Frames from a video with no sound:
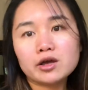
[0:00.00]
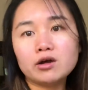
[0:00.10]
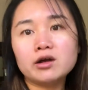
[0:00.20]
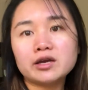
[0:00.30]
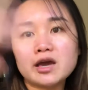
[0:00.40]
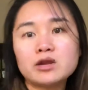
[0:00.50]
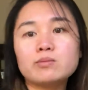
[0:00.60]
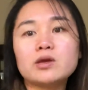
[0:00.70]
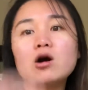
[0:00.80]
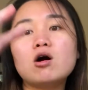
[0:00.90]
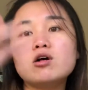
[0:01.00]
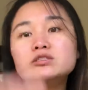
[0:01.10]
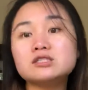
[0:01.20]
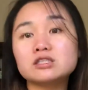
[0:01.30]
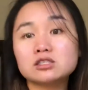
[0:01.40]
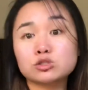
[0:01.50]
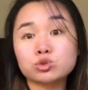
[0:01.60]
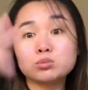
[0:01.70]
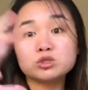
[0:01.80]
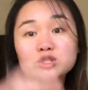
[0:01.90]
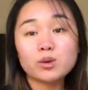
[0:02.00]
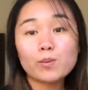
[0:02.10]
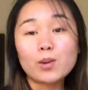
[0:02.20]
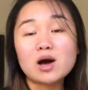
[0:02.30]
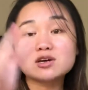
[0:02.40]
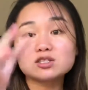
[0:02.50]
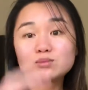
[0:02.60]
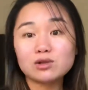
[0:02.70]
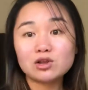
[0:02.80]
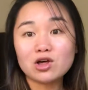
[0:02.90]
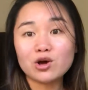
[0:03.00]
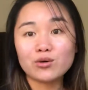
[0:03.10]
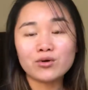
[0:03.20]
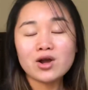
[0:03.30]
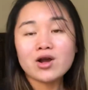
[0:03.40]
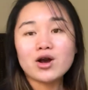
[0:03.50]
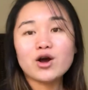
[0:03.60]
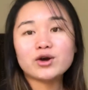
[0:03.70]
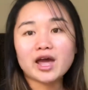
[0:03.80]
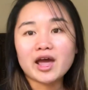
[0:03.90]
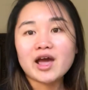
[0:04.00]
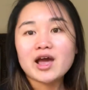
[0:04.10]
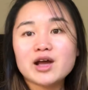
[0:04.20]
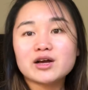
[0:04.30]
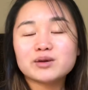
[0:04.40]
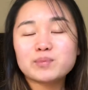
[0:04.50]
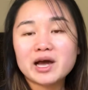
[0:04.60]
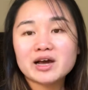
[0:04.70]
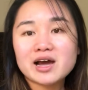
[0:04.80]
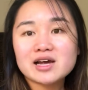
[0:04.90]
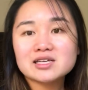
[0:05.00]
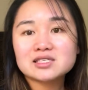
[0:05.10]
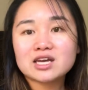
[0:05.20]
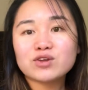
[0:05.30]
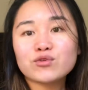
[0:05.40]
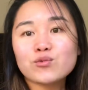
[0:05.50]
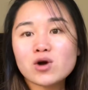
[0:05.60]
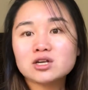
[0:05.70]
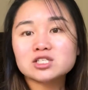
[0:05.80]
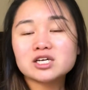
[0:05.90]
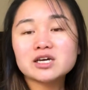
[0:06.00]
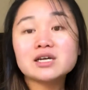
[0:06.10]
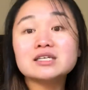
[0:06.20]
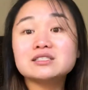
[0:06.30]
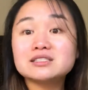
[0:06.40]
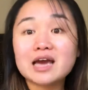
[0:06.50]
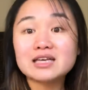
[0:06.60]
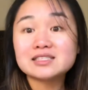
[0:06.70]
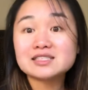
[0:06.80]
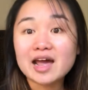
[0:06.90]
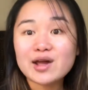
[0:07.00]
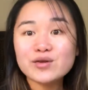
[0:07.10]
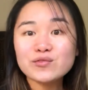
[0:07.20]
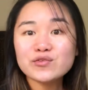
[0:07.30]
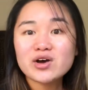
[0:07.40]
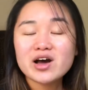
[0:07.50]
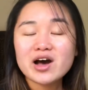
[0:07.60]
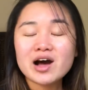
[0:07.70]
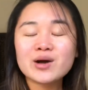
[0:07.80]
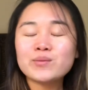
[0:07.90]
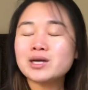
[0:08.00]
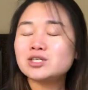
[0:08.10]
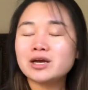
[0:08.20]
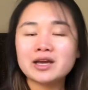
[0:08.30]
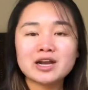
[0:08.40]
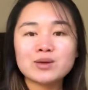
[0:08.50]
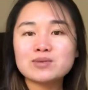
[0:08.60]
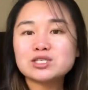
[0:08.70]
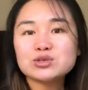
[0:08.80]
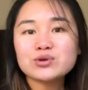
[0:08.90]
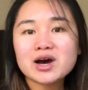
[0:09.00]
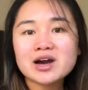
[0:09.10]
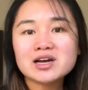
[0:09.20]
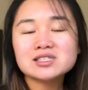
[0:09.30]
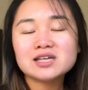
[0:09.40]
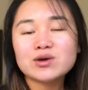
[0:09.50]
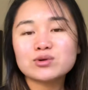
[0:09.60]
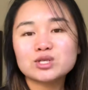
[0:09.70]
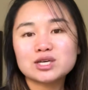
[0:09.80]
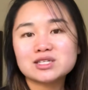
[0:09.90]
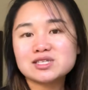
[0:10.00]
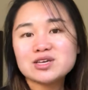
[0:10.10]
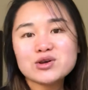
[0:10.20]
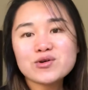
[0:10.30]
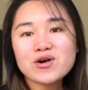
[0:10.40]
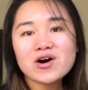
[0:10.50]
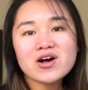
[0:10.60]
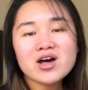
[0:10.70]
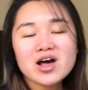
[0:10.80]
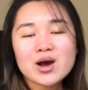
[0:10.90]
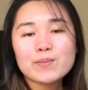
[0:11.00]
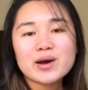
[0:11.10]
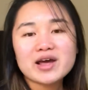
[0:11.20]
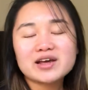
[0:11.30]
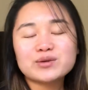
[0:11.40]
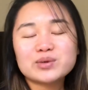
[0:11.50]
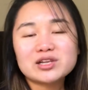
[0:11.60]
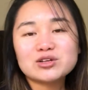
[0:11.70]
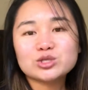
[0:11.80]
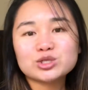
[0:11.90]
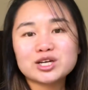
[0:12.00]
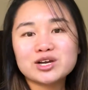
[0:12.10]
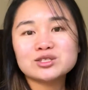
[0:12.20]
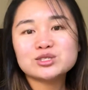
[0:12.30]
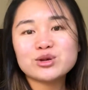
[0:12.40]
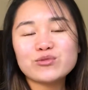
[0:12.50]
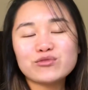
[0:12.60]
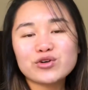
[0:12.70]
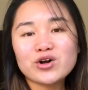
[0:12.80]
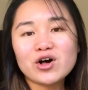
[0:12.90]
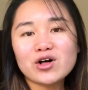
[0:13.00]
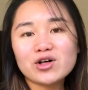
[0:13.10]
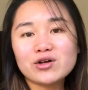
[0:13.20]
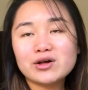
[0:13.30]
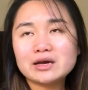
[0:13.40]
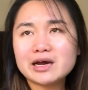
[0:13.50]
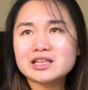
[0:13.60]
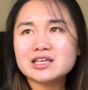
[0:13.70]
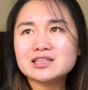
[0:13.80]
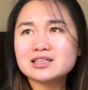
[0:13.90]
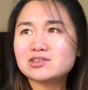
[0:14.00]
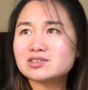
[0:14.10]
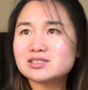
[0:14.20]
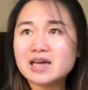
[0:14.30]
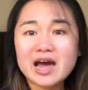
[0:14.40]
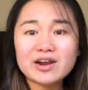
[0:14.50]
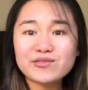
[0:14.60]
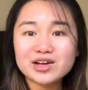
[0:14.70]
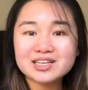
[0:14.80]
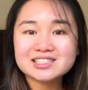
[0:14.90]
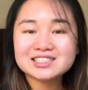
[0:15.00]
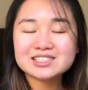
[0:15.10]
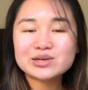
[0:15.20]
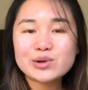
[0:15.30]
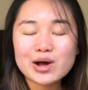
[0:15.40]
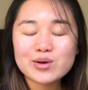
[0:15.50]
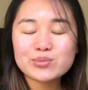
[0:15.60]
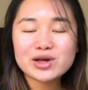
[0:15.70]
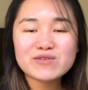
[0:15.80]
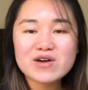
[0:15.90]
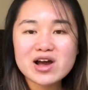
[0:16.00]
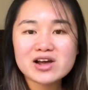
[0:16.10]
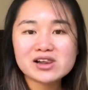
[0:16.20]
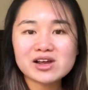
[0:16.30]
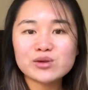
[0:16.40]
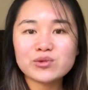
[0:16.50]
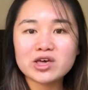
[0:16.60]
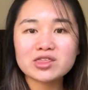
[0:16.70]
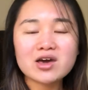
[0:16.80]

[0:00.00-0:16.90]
It'll again be all in the description box below. Okay, bye guys. Thank you for watching. Stay safe. Again, I miss you guys. I wish I could see you all, but it'll be a little tricky on Zoom for all. I think there's 10 of us to play violin with.